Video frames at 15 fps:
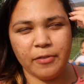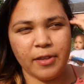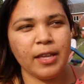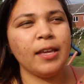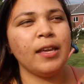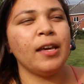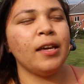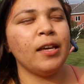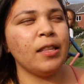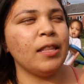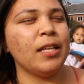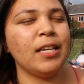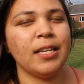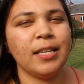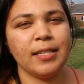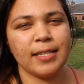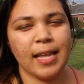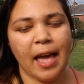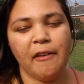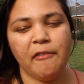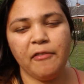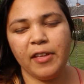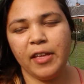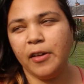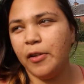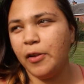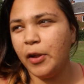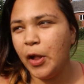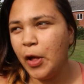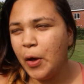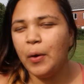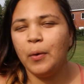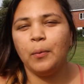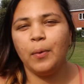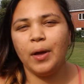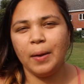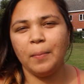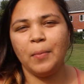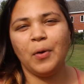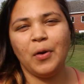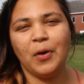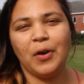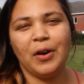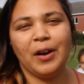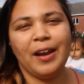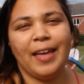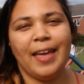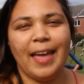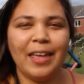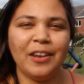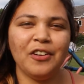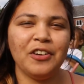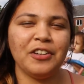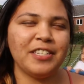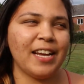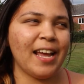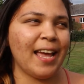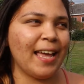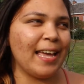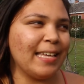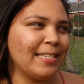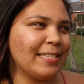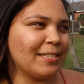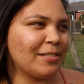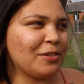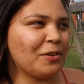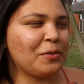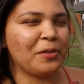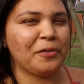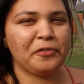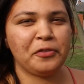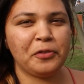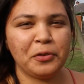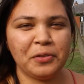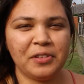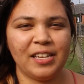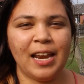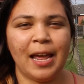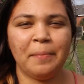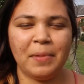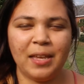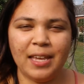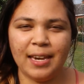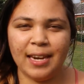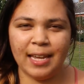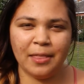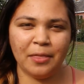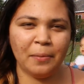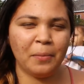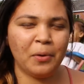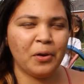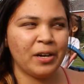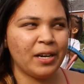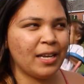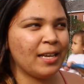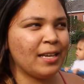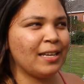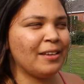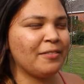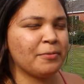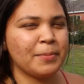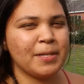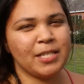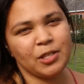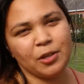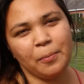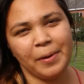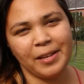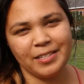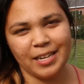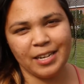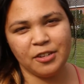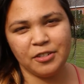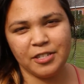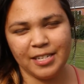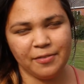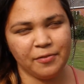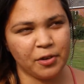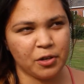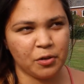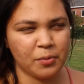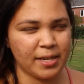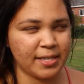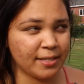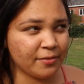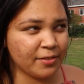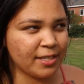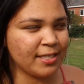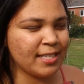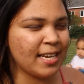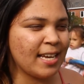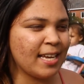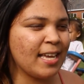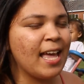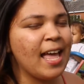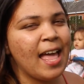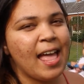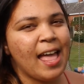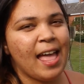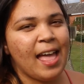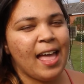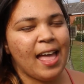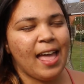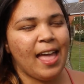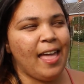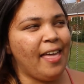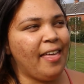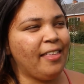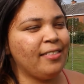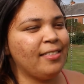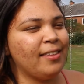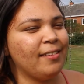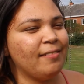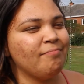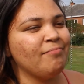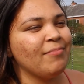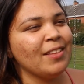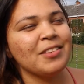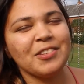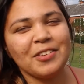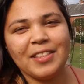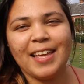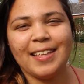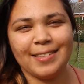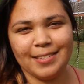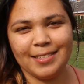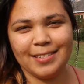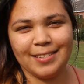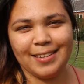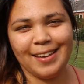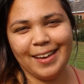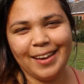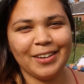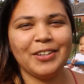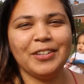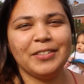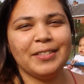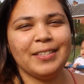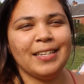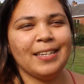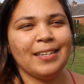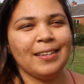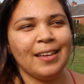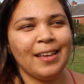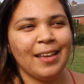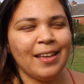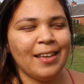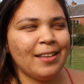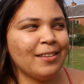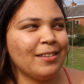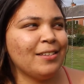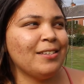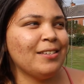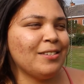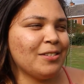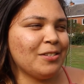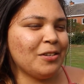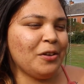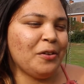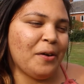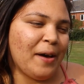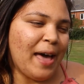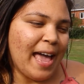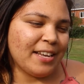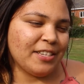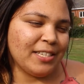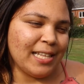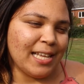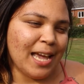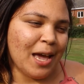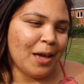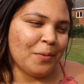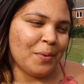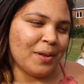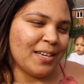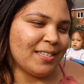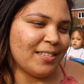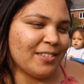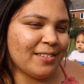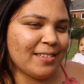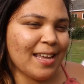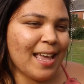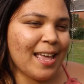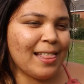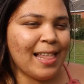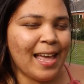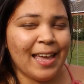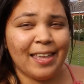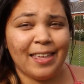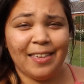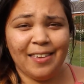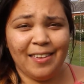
vegan is I feel way more energized. So the fruit that I'm eating in the morning gives me so much energy for the rest of the day, and so that's a good thing. So actually, I wanted to say, like,